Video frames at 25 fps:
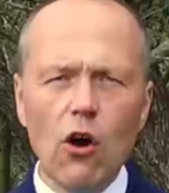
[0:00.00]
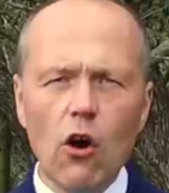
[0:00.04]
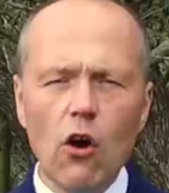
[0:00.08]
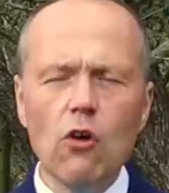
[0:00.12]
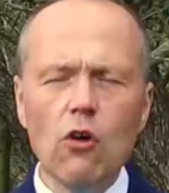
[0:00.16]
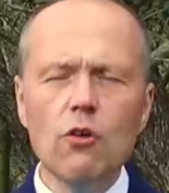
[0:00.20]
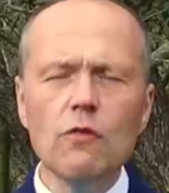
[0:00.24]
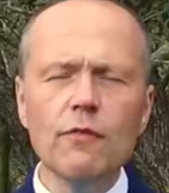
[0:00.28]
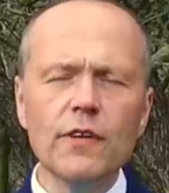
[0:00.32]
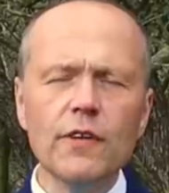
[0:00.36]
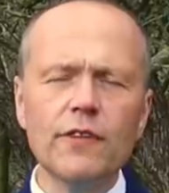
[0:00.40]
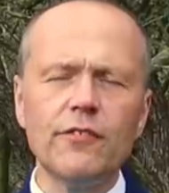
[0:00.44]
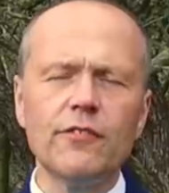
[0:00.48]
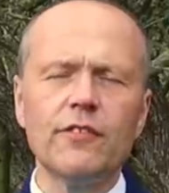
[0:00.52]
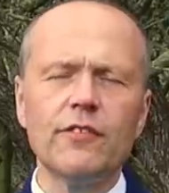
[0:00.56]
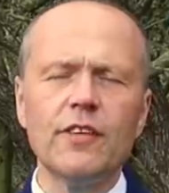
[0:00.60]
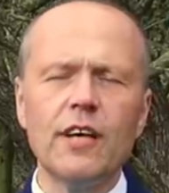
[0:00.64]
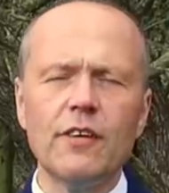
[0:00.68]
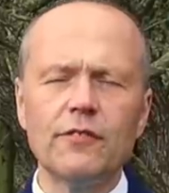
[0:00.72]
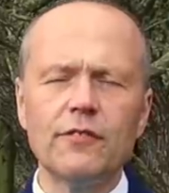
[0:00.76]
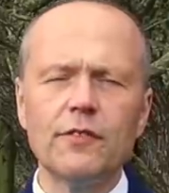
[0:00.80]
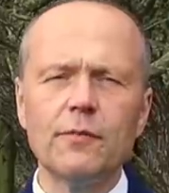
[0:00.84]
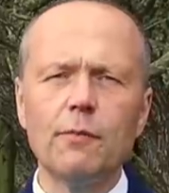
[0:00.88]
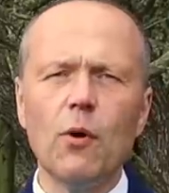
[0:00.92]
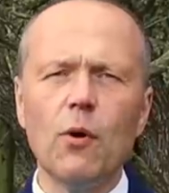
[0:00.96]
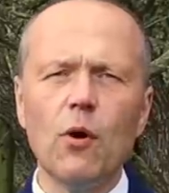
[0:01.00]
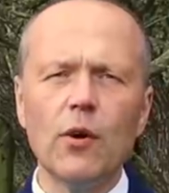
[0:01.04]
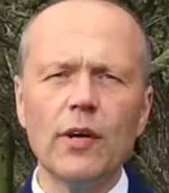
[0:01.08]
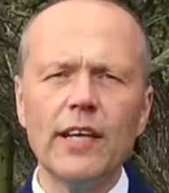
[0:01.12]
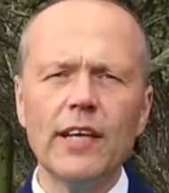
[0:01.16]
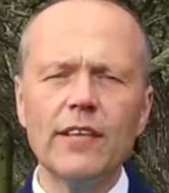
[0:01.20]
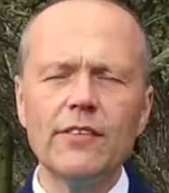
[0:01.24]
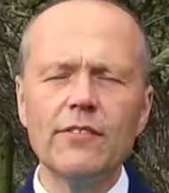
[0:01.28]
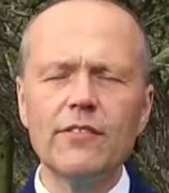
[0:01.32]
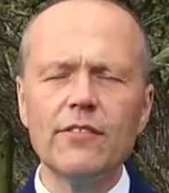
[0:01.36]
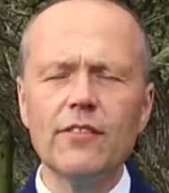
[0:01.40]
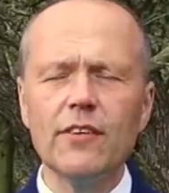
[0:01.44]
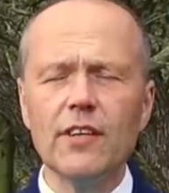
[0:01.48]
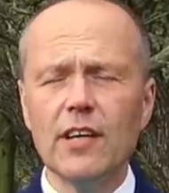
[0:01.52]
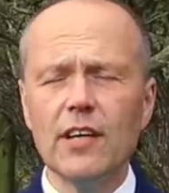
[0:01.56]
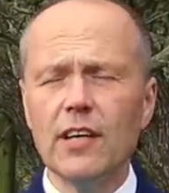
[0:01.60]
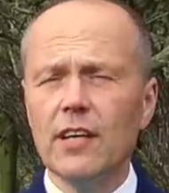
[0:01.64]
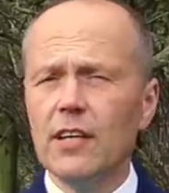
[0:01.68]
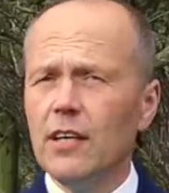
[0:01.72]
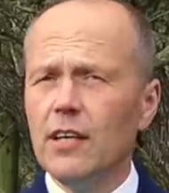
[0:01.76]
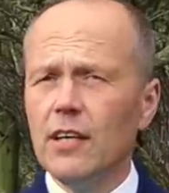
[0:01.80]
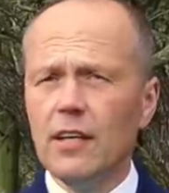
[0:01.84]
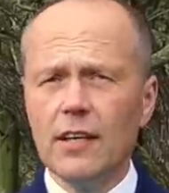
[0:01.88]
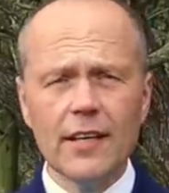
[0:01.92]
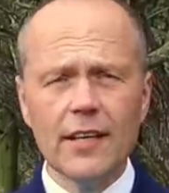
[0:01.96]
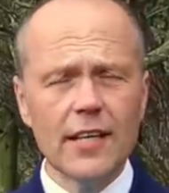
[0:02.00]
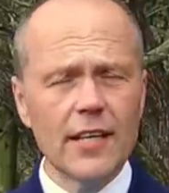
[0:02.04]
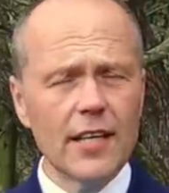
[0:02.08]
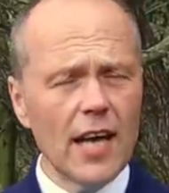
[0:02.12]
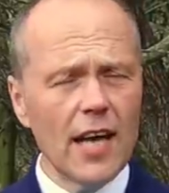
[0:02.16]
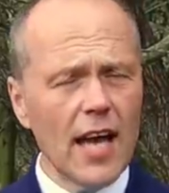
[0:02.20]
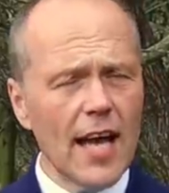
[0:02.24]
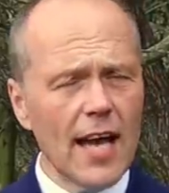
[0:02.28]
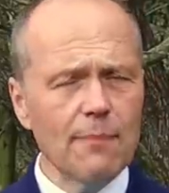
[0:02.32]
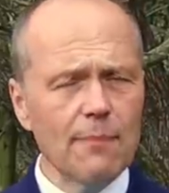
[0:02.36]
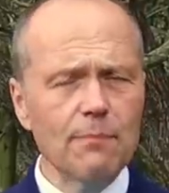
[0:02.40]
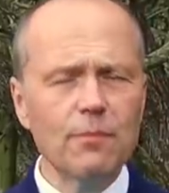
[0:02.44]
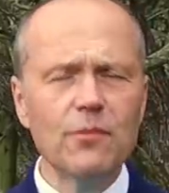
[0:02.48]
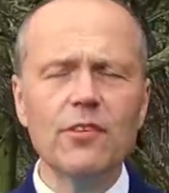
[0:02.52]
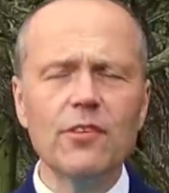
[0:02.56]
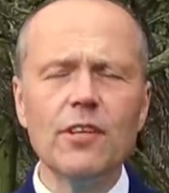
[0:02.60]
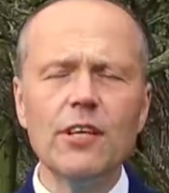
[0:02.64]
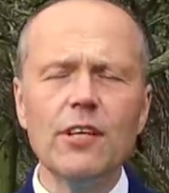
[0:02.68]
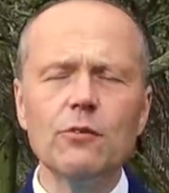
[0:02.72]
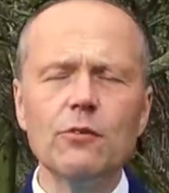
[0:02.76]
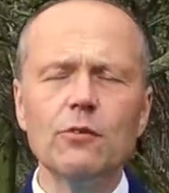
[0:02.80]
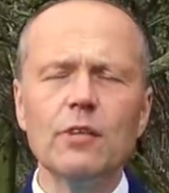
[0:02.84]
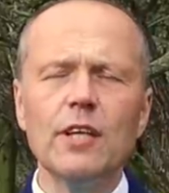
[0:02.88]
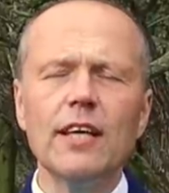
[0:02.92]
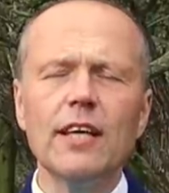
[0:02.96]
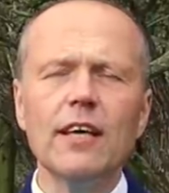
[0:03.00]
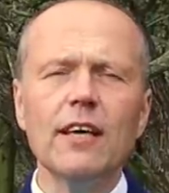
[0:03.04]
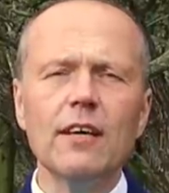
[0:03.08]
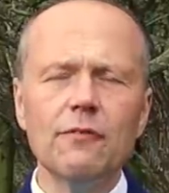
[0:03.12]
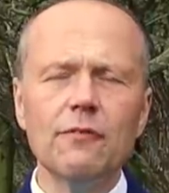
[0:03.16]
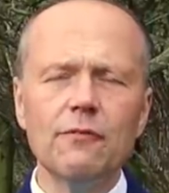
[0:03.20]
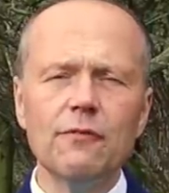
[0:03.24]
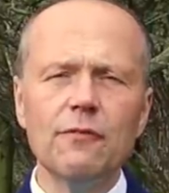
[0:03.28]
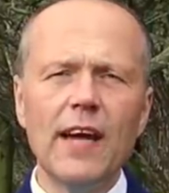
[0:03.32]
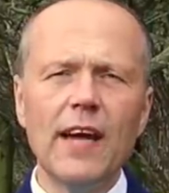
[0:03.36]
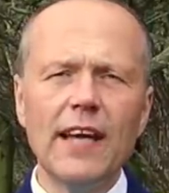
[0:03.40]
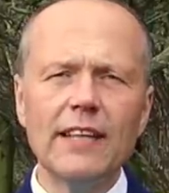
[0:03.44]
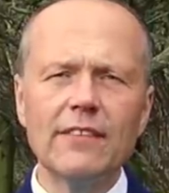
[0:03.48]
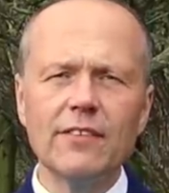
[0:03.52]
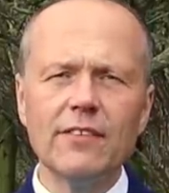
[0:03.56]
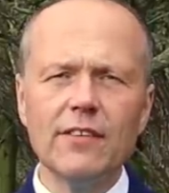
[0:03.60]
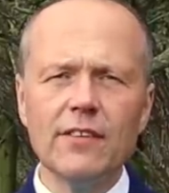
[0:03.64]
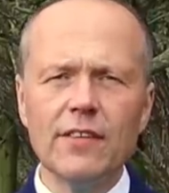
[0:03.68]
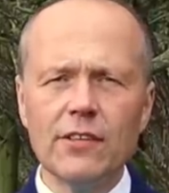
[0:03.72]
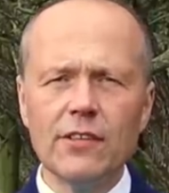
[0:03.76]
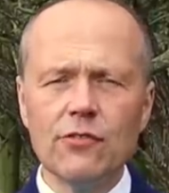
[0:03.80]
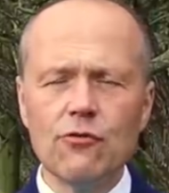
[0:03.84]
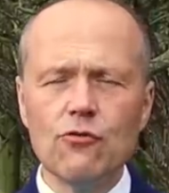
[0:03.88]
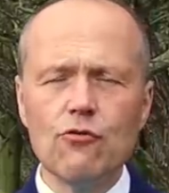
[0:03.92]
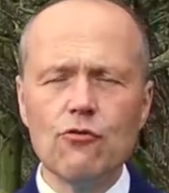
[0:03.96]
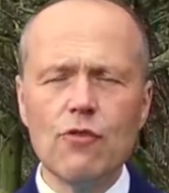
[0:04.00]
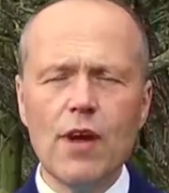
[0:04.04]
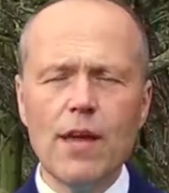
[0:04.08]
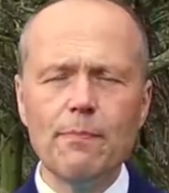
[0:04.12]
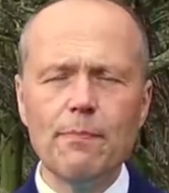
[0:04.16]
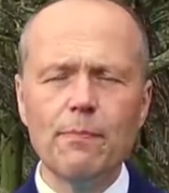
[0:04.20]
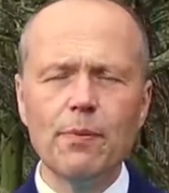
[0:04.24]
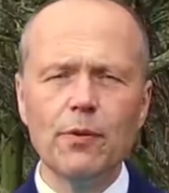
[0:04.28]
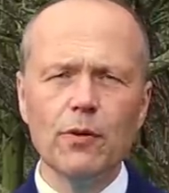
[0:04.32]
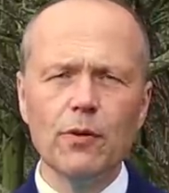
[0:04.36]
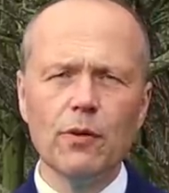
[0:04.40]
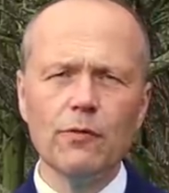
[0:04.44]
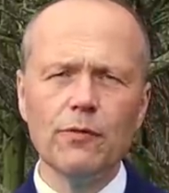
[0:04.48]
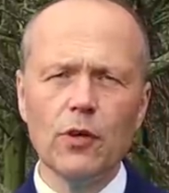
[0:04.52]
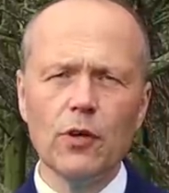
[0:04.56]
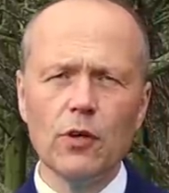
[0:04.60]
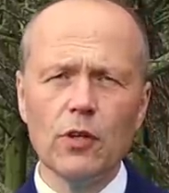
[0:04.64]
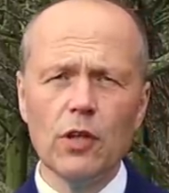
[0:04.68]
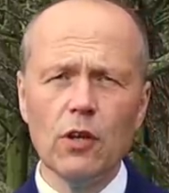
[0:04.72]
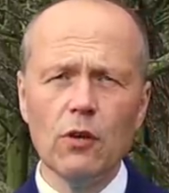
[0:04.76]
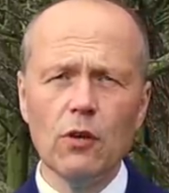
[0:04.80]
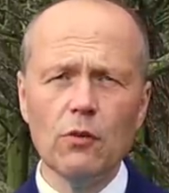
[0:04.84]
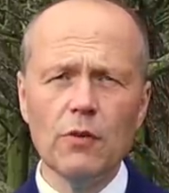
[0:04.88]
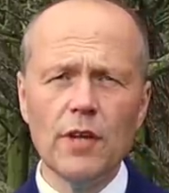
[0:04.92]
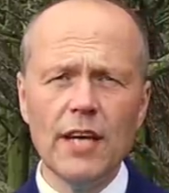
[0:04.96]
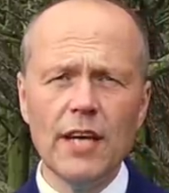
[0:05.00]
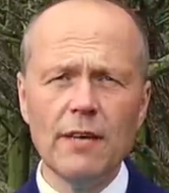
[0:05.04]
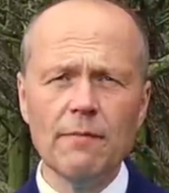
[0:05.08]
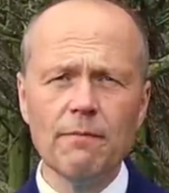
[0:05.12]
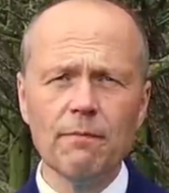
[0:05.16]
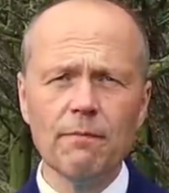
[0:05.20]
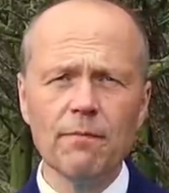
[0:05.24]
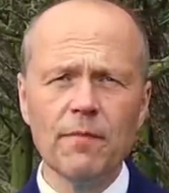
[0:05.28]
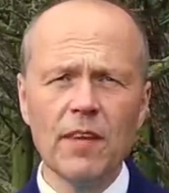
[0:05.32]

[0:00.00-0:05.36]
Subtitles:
overstuffed pockets can absolutely affect the drape of your clothing,